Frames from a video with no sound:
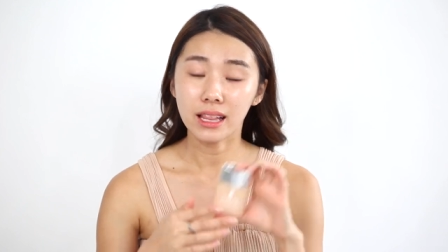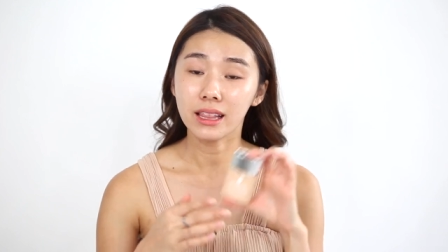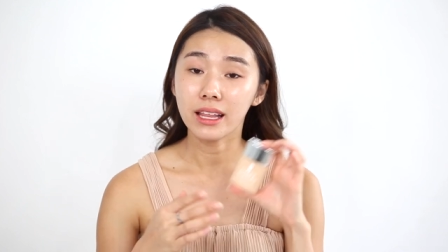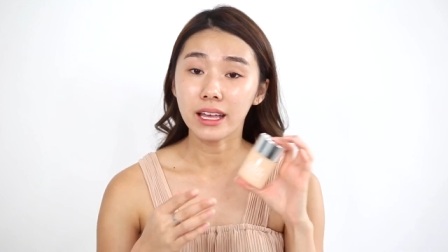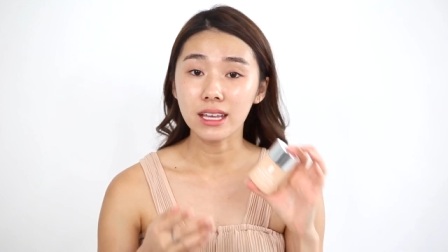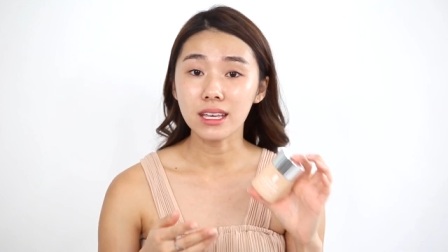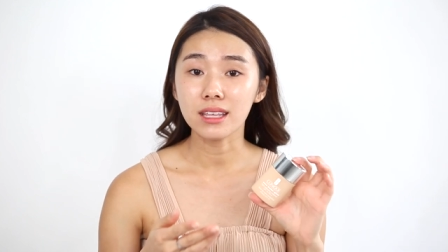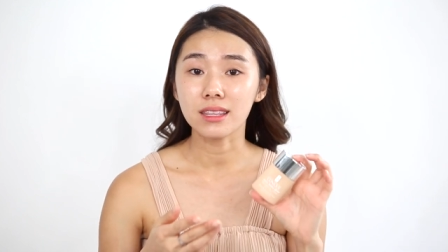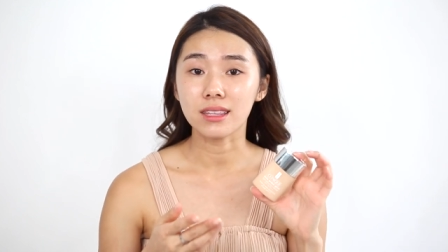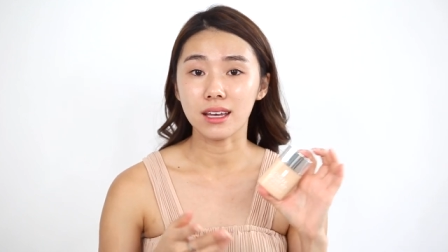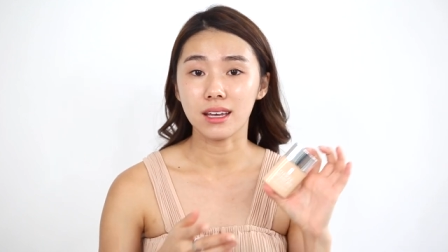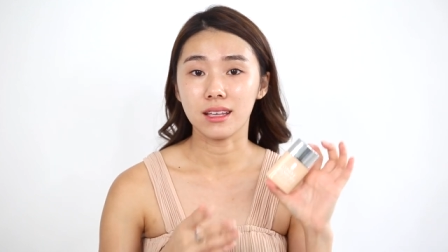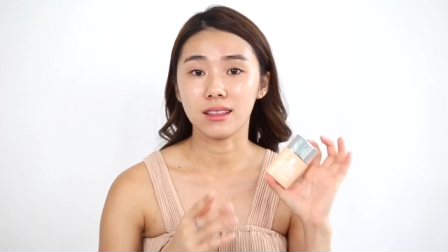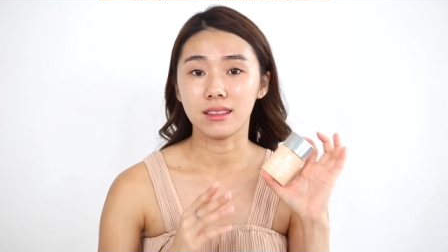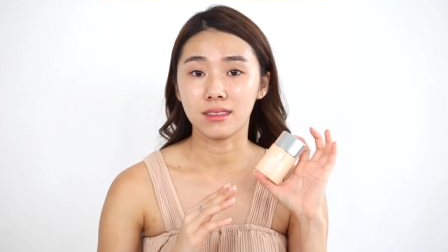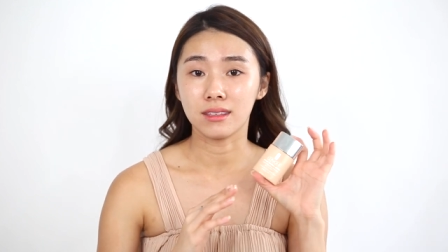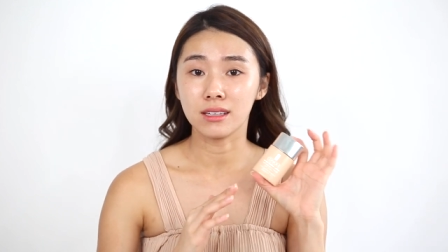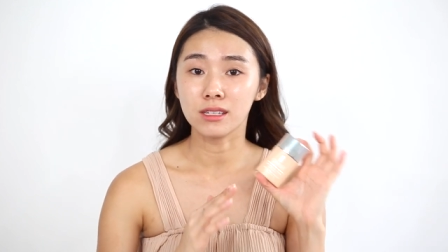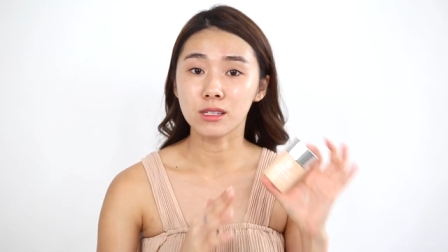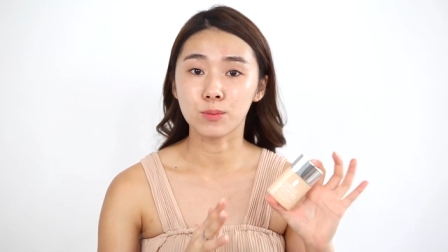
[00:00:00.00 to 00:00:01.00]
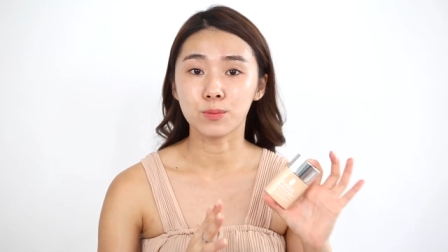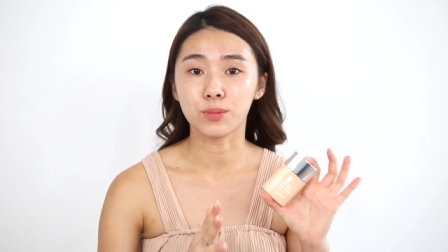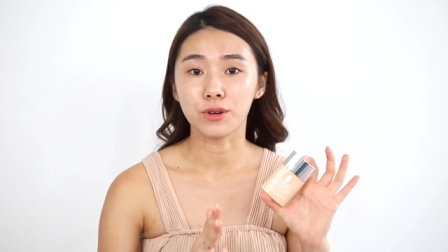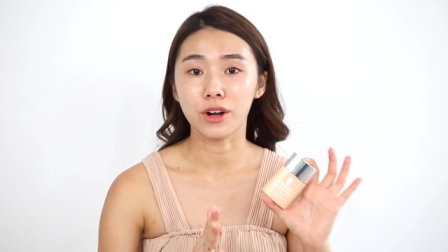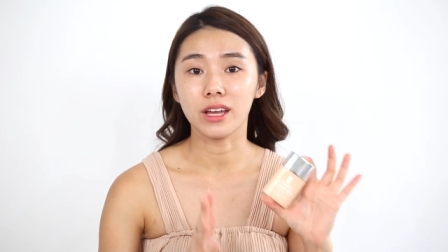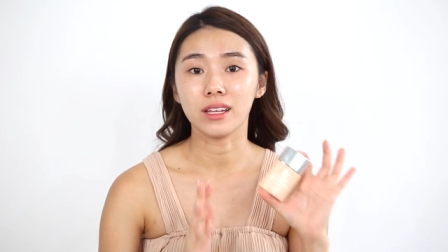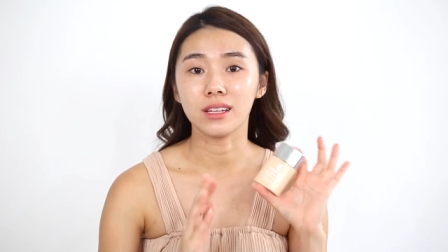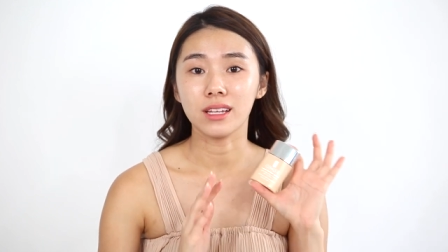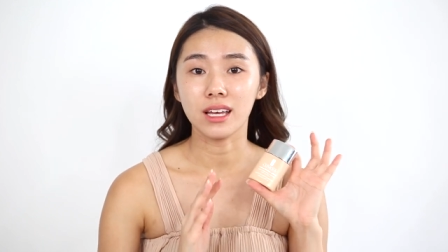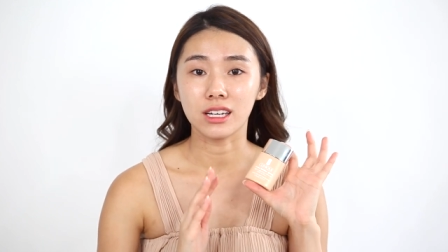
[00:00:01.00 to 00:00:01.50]
I like it that this
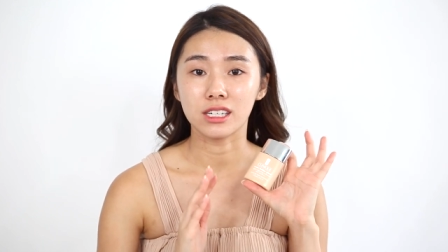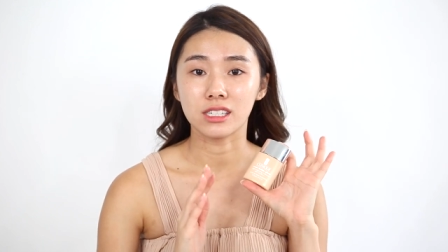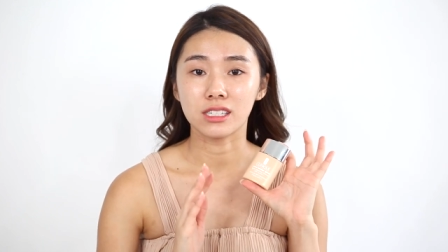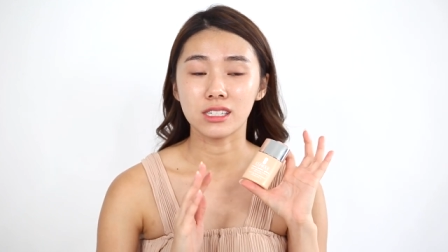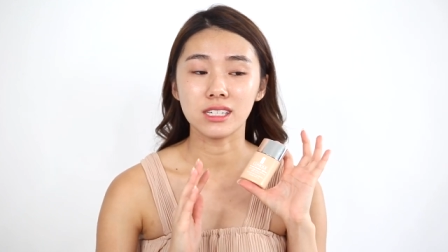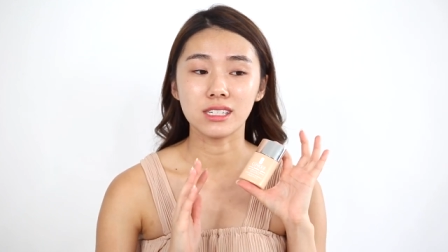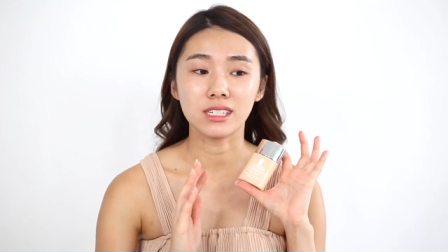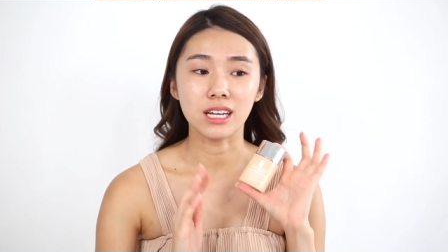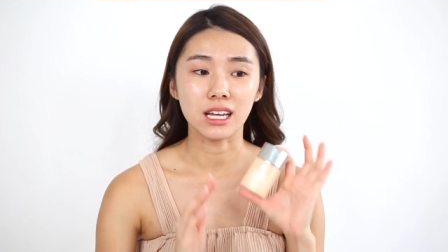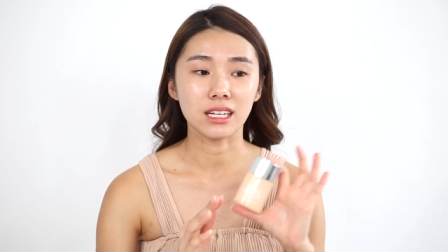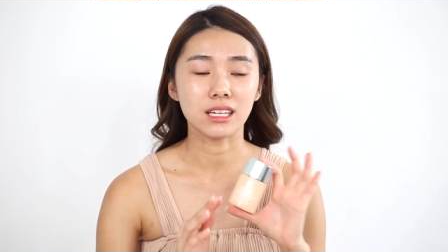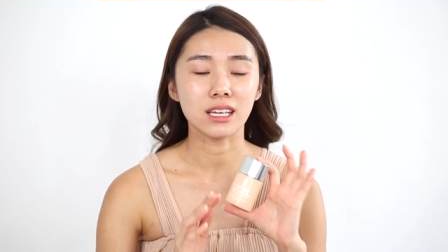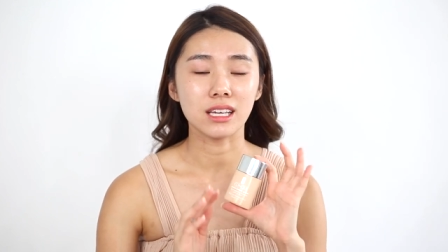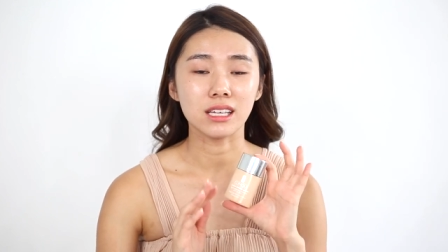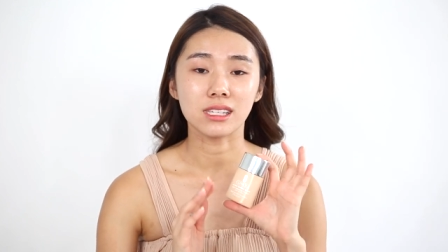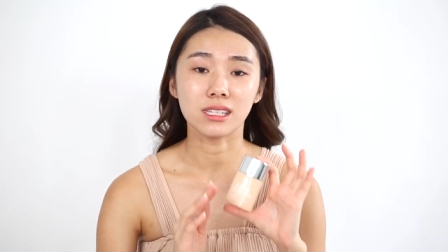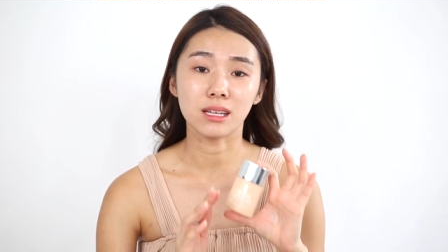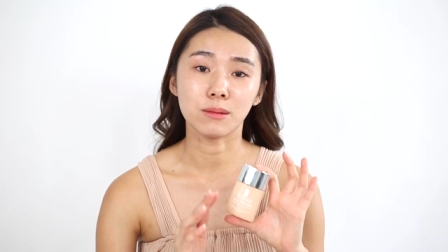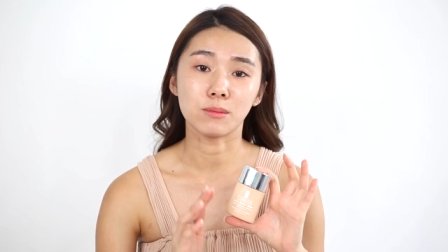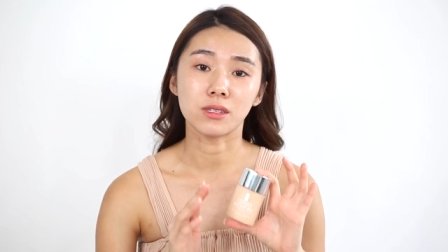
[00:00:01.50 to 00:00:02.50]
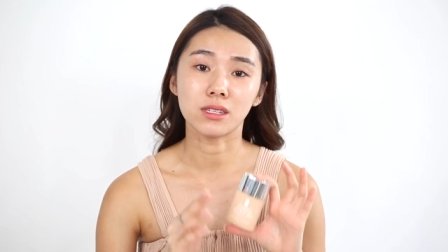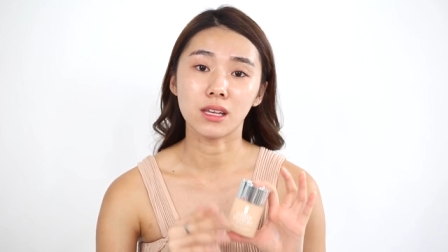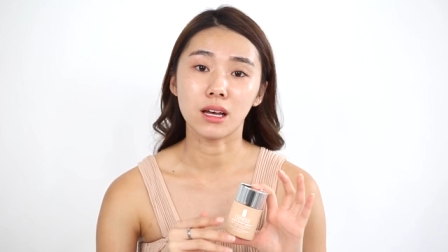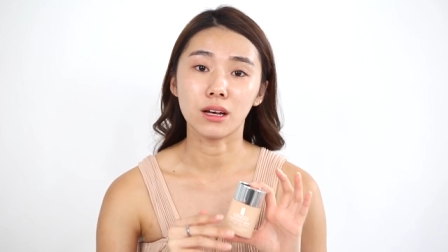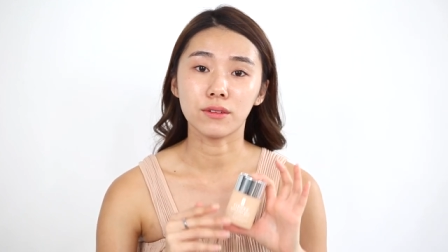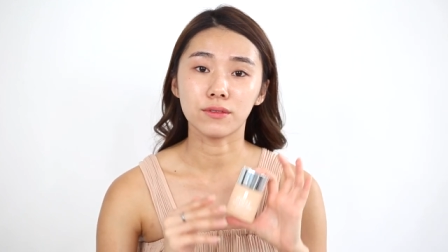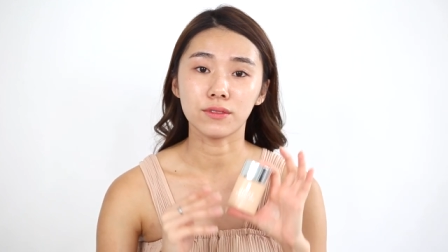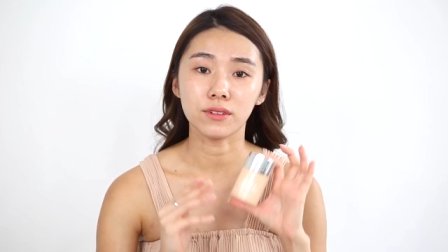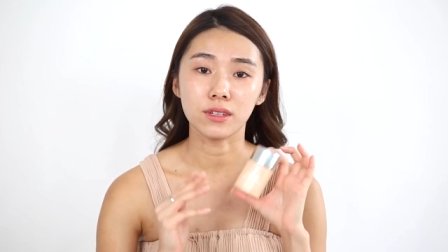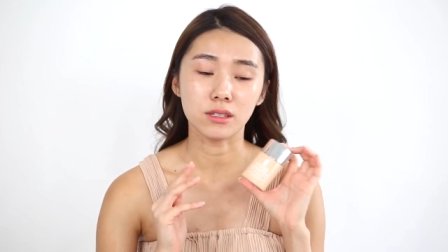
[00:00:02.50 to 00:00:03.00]
brand actually dedicates
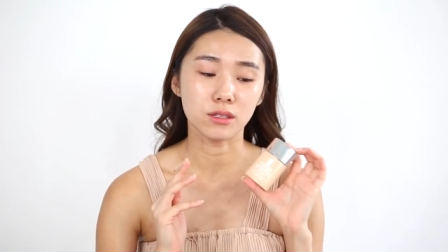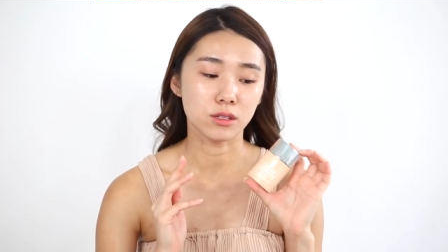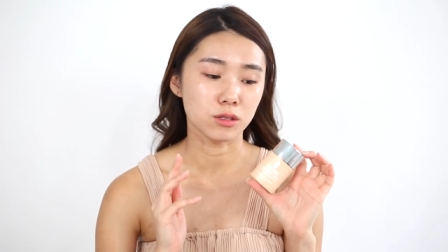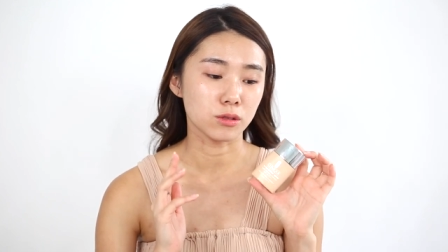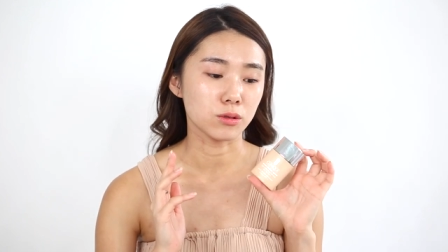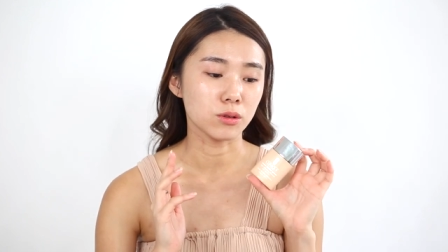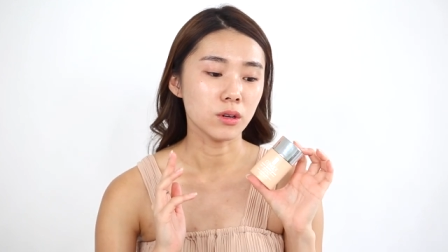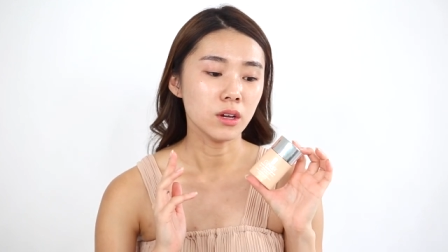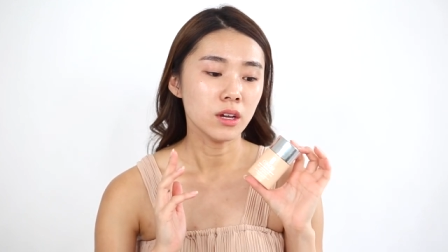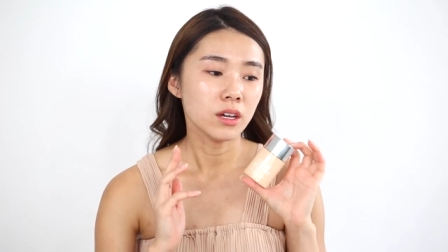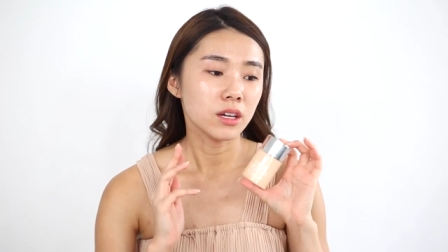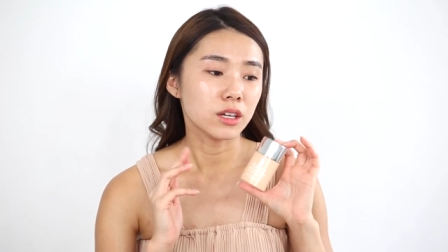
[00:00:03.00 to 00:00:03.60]
themselves into,